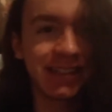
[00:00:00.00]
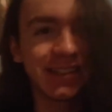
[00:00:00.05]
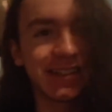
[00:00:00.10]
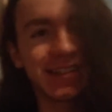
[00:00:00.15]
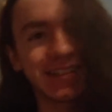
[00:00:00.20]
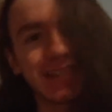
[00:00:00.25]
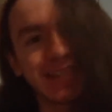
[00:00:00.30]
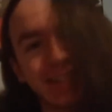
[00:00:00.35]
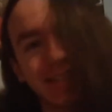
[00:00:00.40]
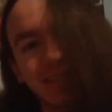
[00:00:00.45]

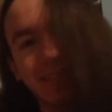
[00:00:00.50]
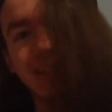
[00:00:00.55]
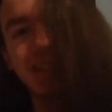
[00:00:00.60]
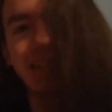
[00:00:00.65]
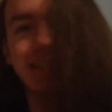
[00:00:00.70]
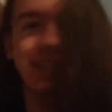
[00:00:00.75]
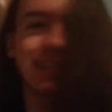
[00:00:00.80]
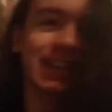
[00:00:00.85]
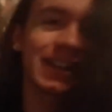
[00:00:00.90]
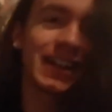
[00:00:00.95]
There's a
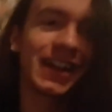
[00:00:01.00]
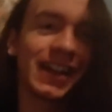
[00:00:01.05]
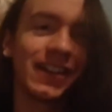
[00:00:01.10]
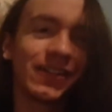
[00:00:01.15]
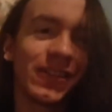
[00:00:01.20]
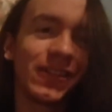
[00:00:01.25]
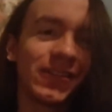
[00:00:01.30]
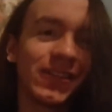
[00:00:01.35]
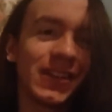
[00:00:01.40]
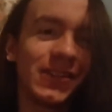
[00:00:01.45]
reason that I have
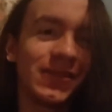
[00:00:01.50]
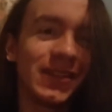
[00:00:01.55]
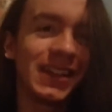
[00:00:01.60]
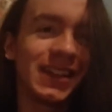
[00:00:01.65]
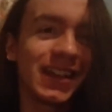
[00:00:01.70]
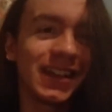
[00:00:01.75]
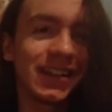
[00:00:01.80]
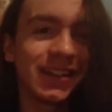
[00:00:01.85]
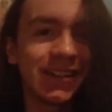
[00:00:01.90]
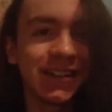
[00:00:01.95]
a
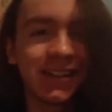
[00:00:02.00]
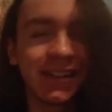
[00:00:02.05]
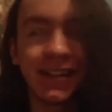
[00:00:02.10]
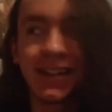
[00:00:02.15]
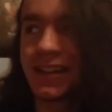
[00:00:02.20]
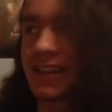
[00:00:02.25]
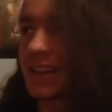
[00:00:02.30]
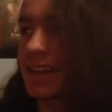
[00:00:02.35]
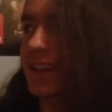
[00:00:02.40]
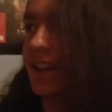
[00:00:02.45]
VPN,
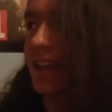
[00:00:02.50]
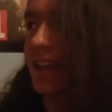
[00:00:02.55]
that I